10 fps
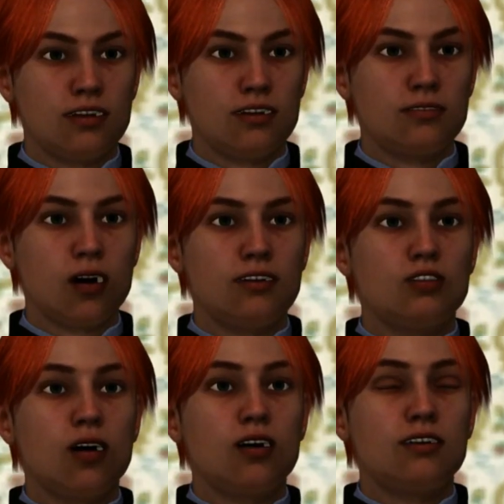and I
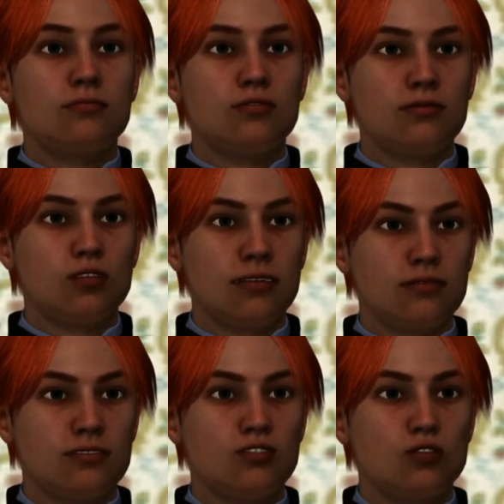enjoy an
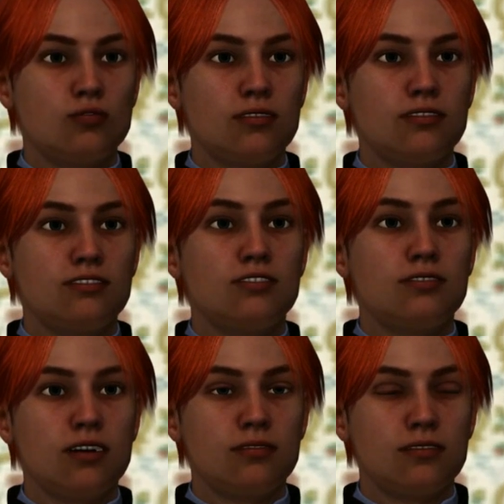important position in
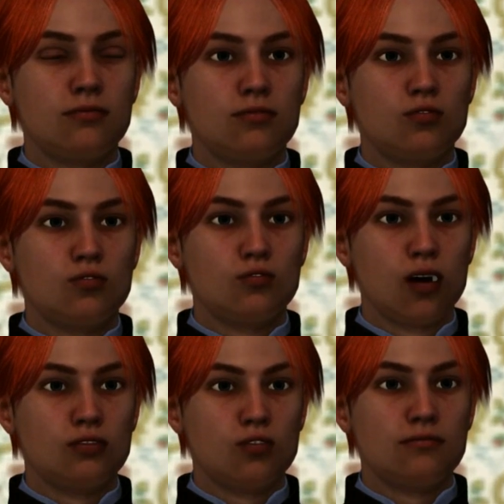society,
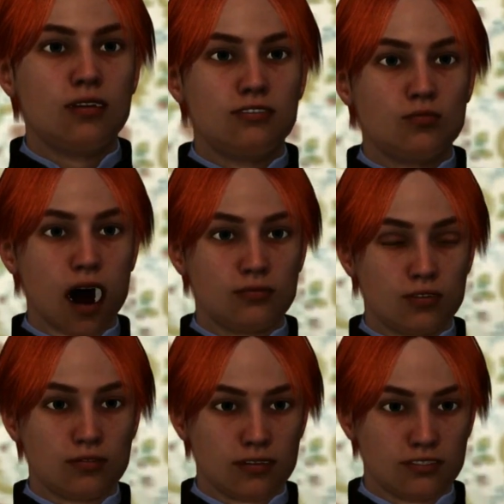my brother's Lord
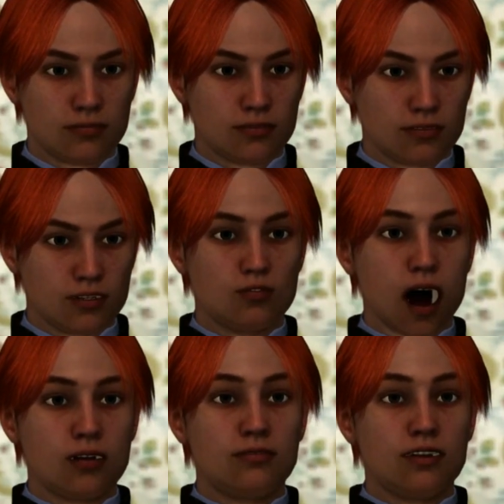Burlesdon and you
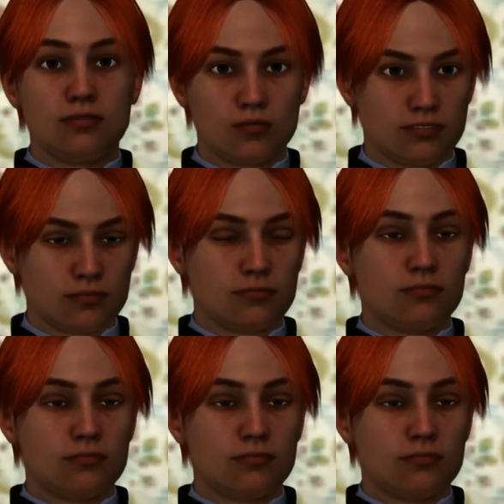are a countess.